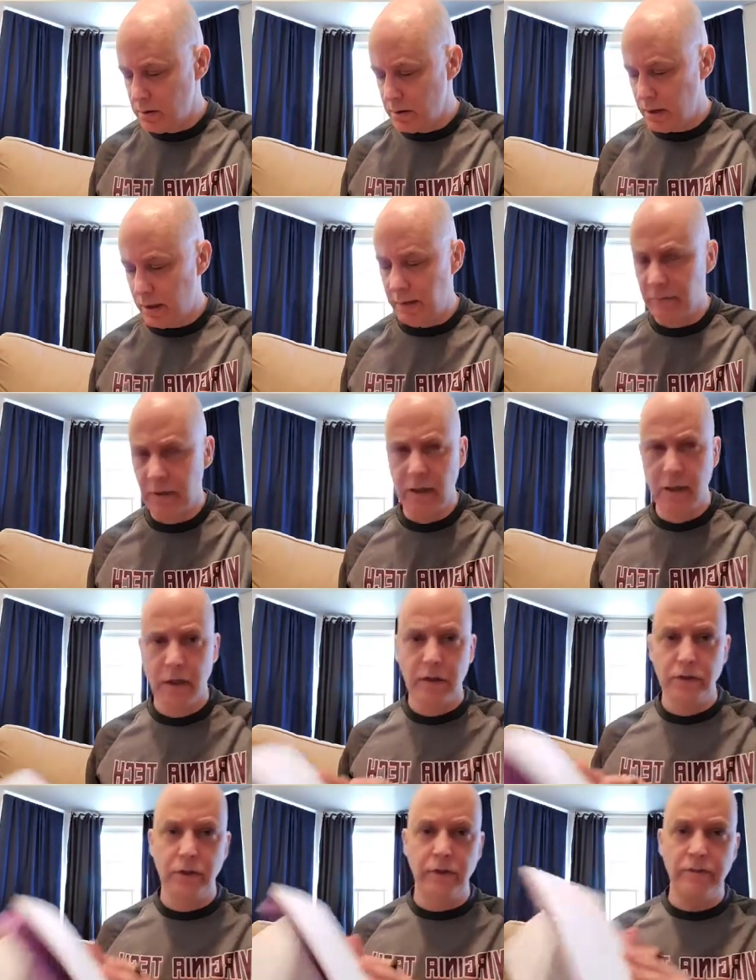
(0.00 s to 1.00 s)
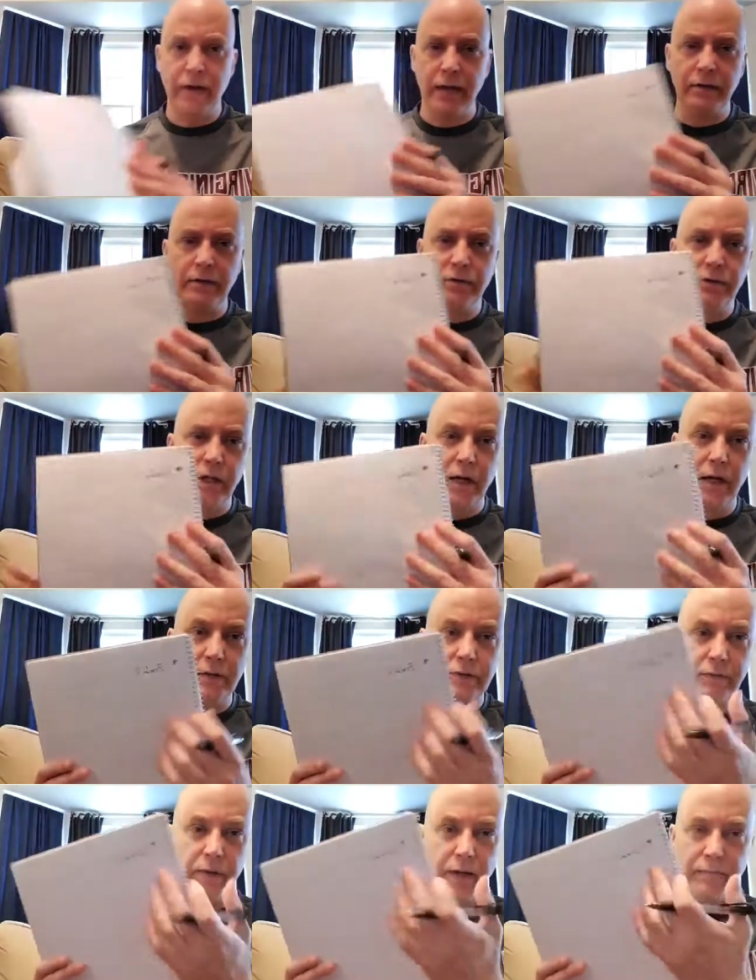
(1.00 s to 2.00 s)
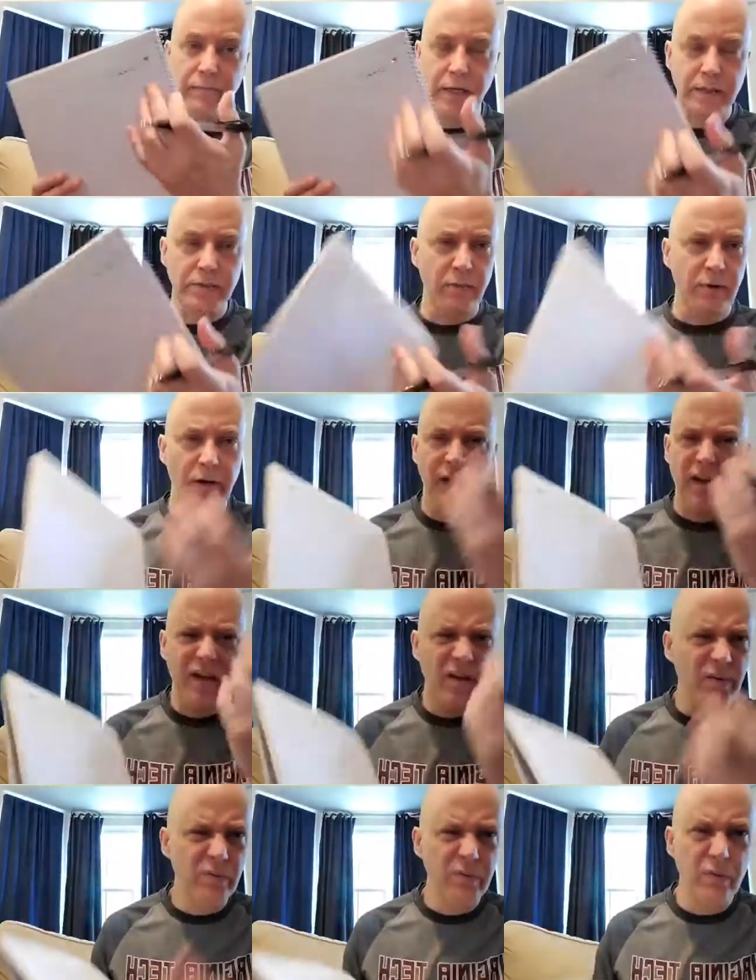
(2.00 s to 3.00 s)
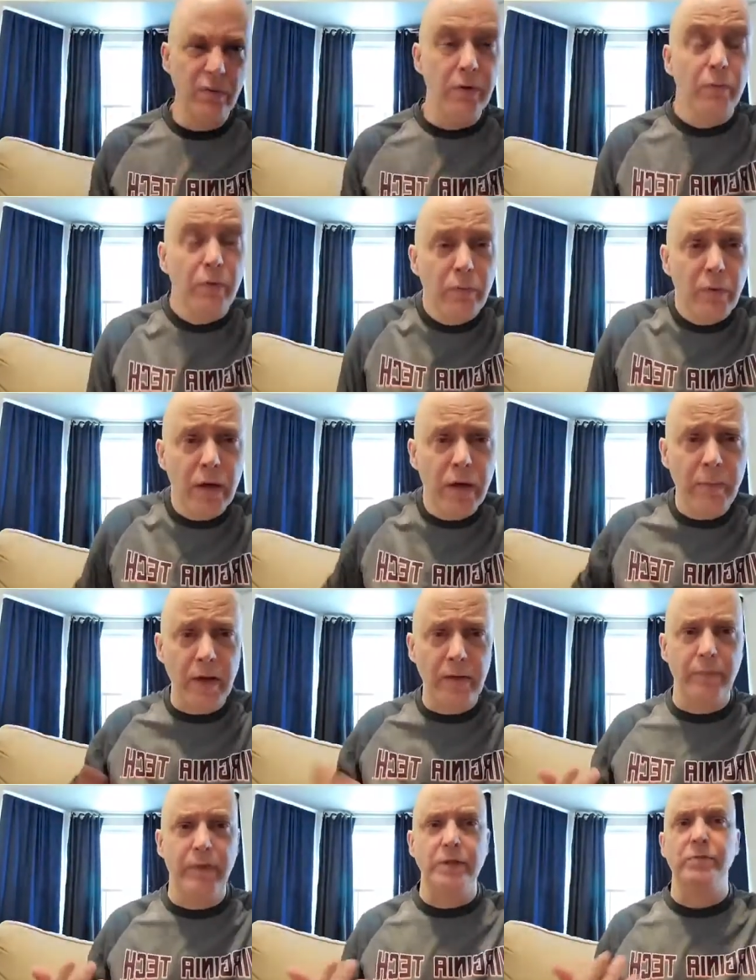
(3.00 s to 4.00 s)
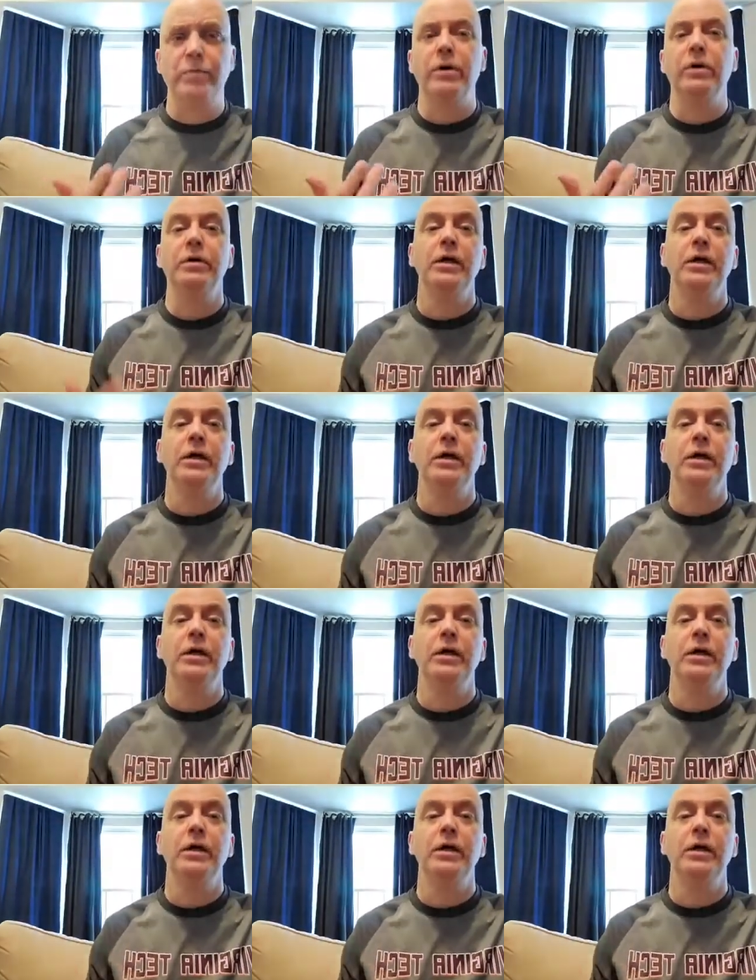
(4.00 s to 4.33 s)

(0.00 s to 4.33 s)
Okay. So you've gotten your child to write baseball. What about baseball?